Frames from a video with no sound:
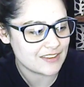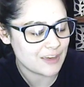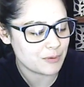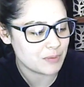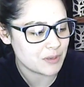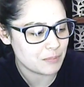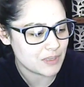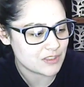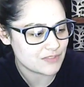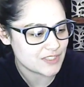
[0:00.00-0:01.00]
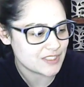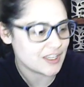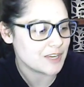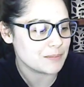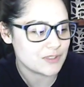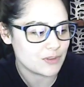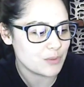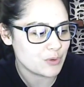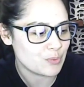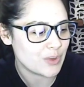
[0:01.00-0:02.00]
that would be a means of escape. So they
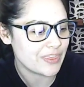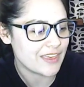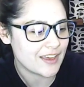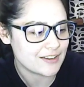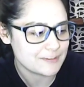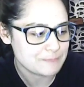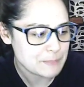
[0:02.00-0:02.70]
wouldn't want that.